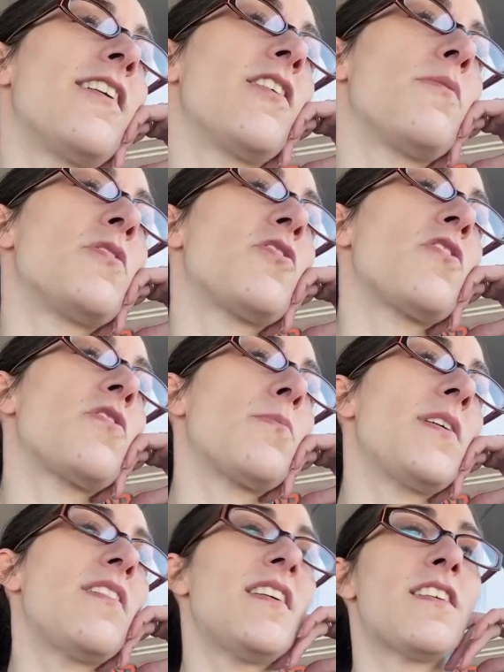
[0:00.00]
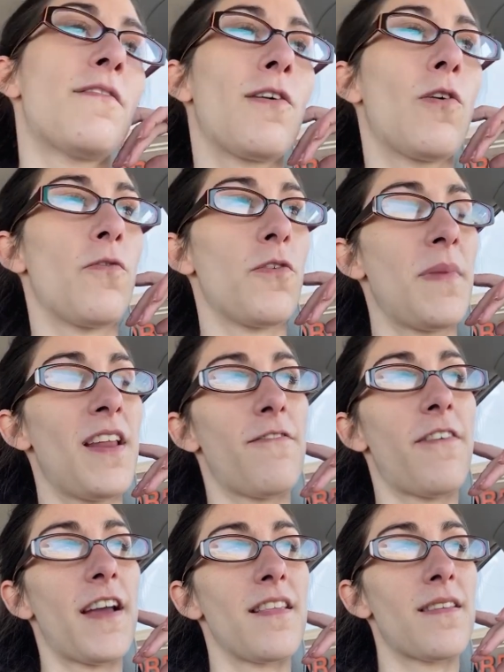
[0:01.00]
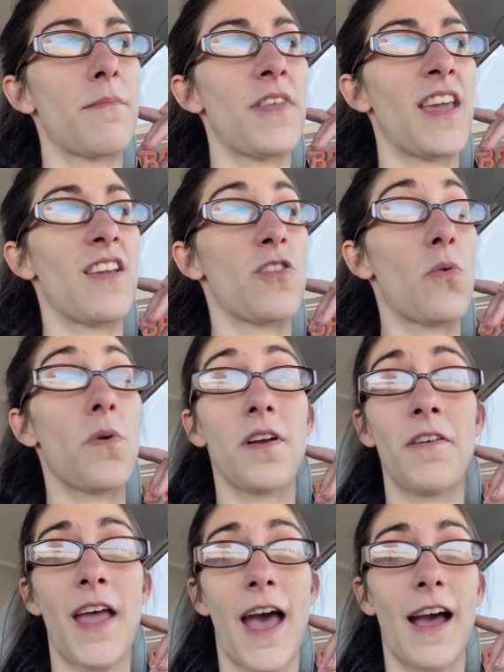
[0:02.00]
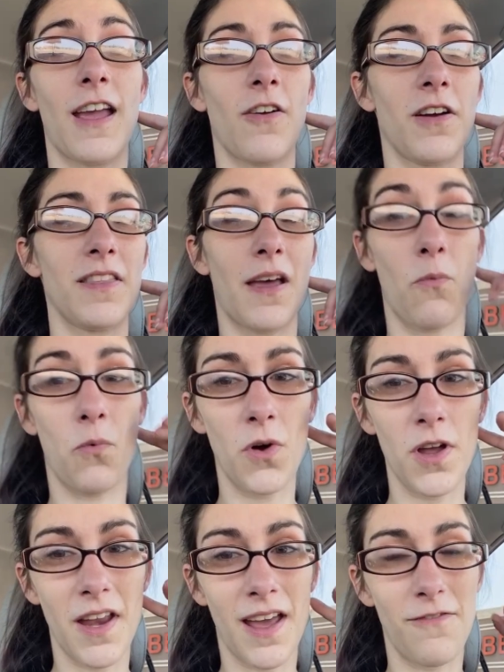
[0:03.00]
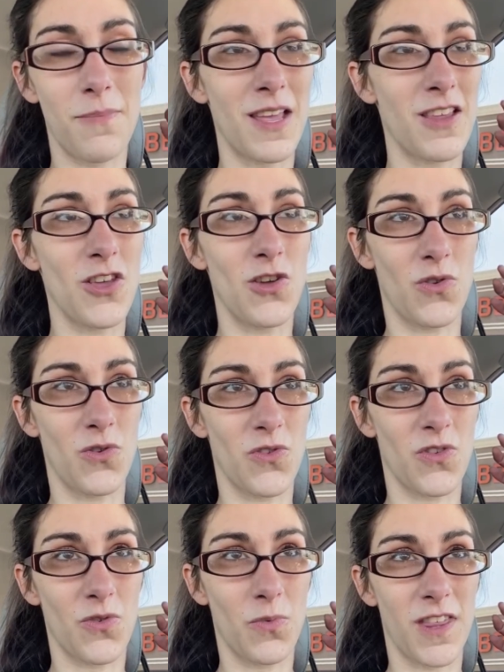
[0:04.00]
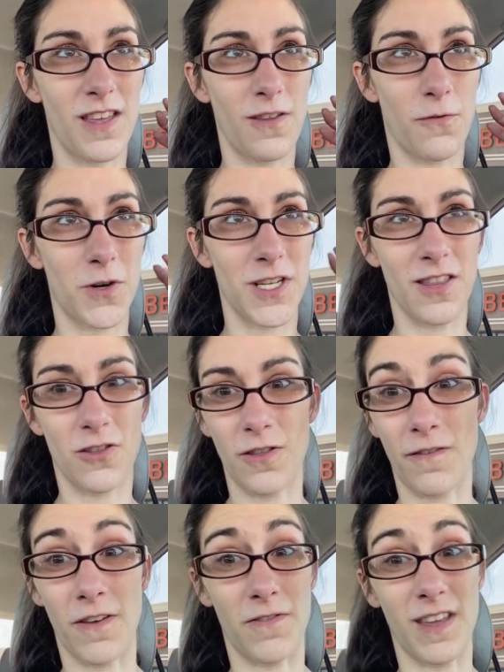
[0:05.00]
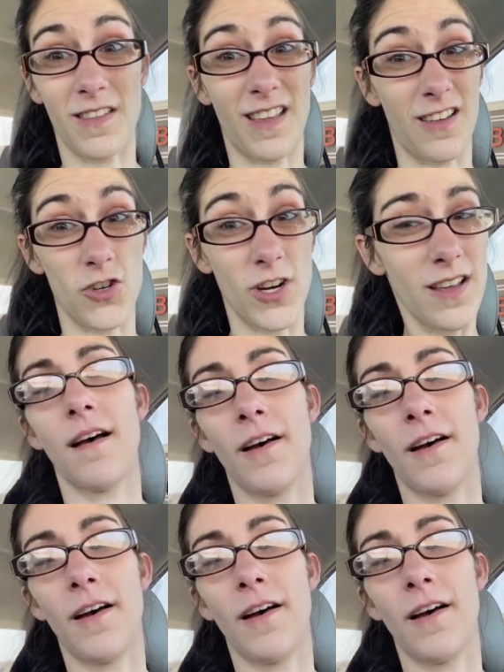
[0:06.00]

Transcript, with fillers: You know, it was just really difficult for me to find something historically accurate that would have been used within the 14th or the 15th century.